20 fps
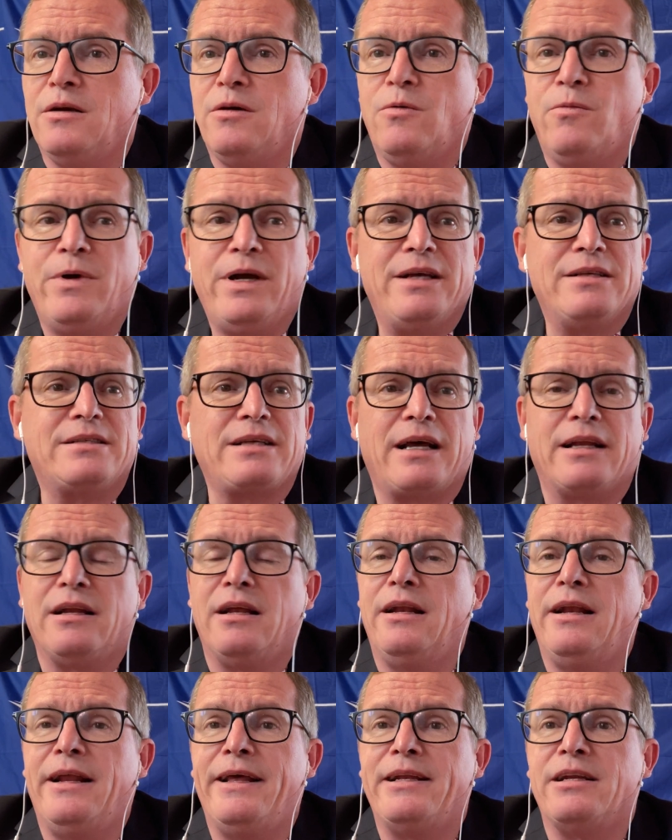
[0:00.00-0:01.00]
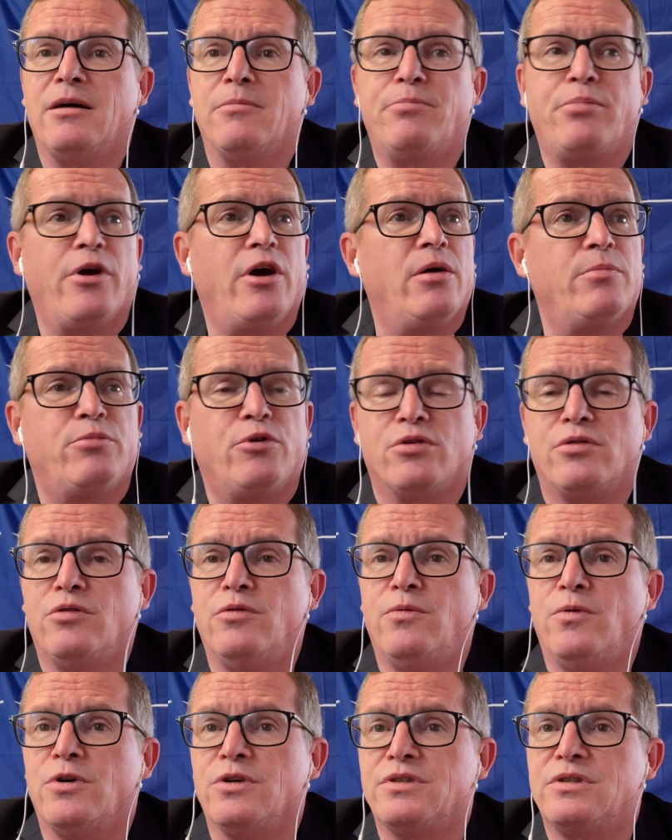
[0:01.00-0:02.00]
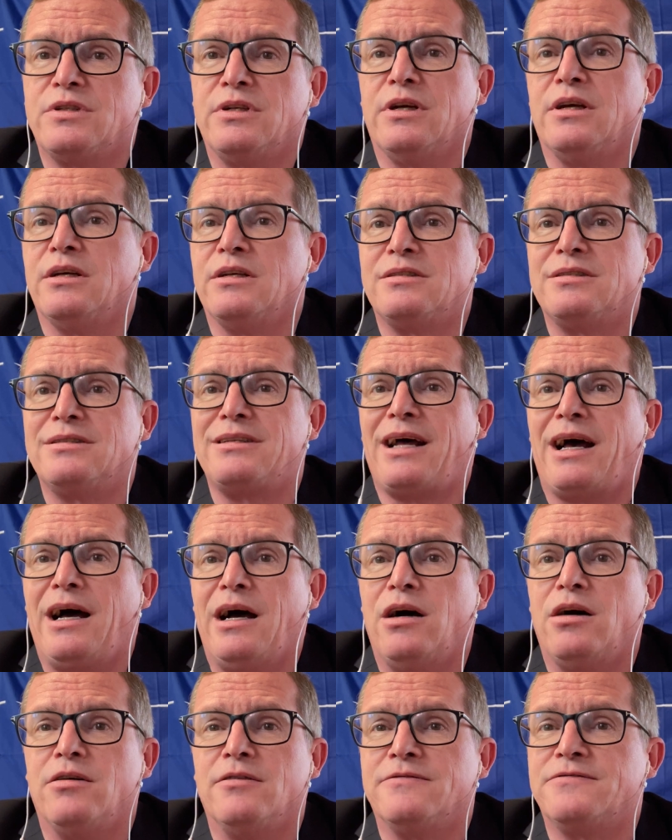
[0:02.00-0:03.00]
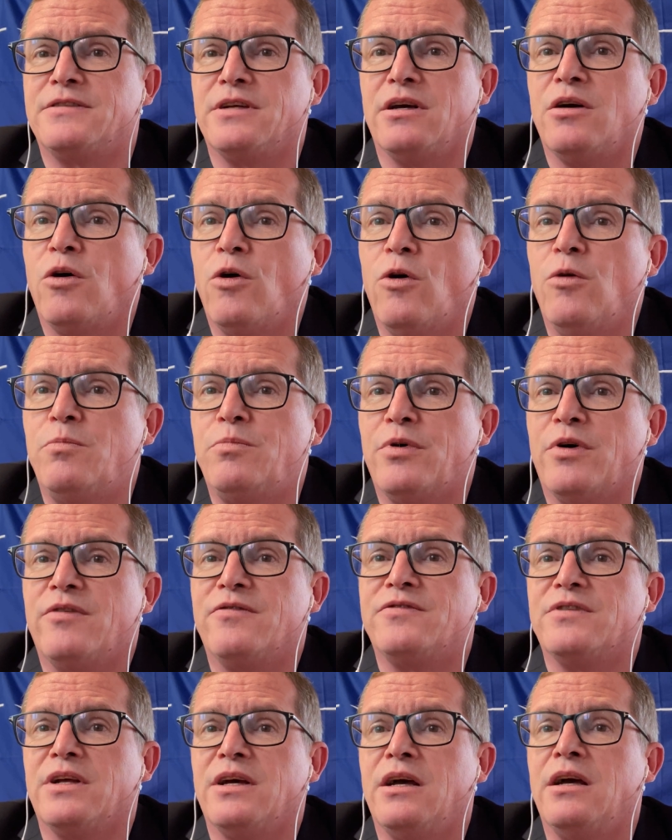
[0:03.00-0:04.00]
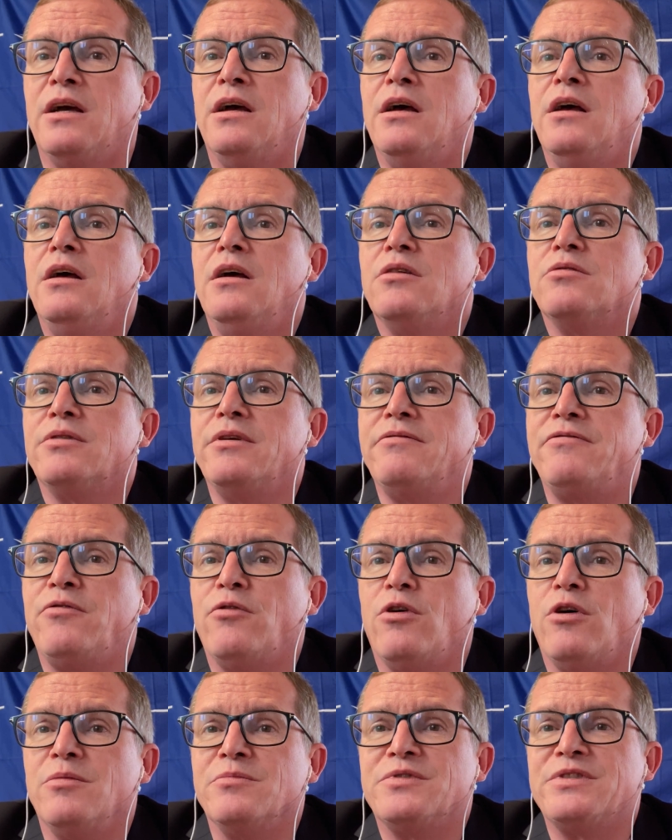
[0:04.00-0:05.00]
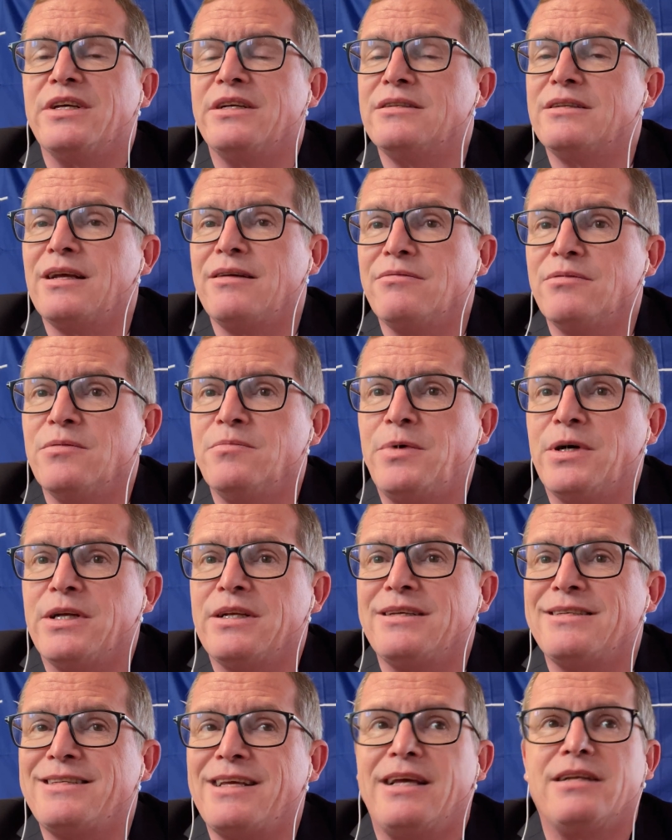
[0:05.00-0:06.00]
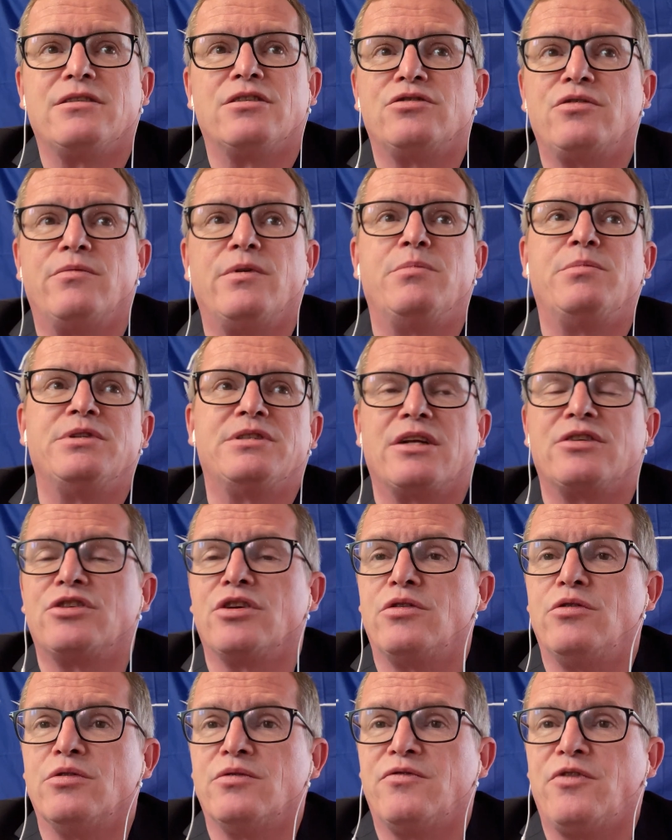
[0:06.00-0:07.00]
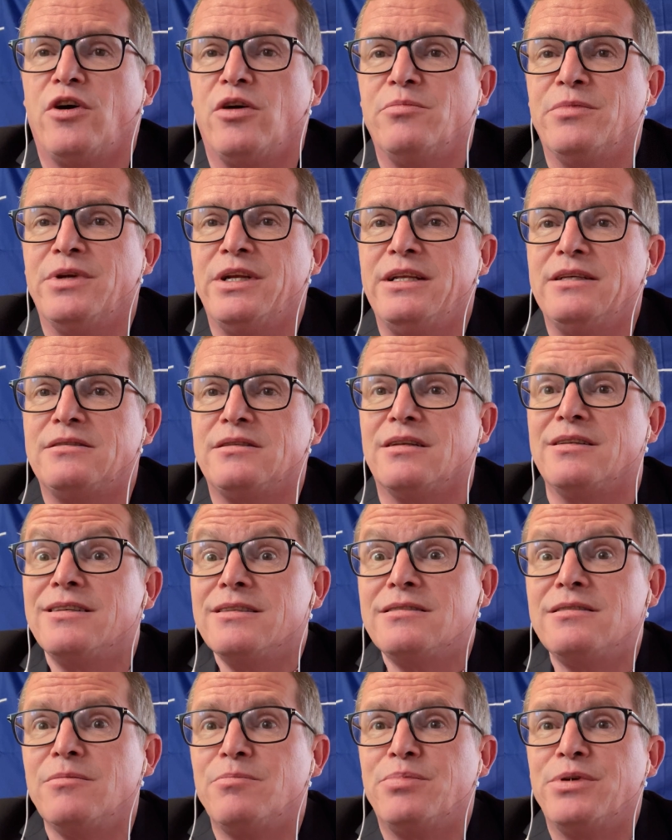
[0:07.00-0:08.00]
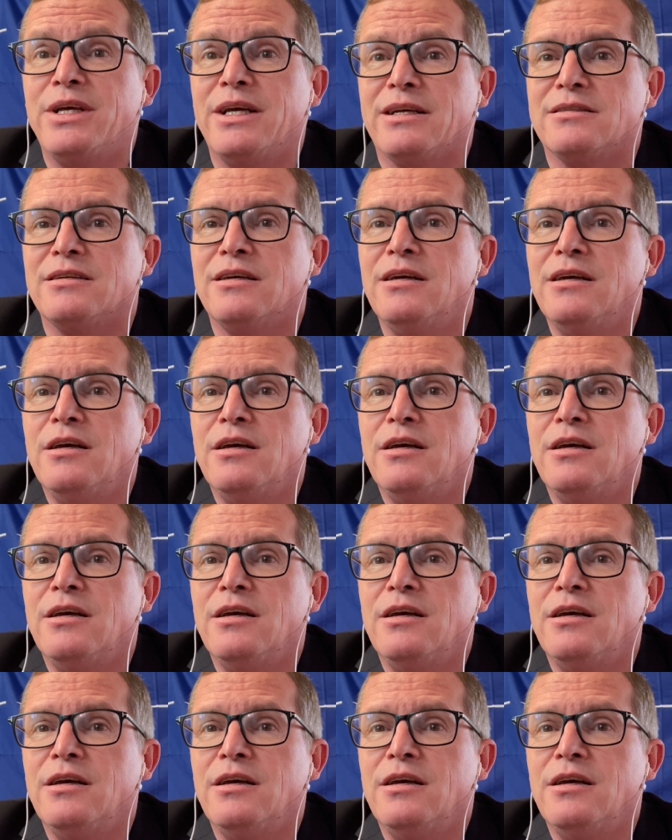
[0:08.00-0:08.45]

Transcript: Where's Annalena Baerbock, who was the star of the hope of the reforms, and everybody said she will be such a good foreign minister? Disappeared.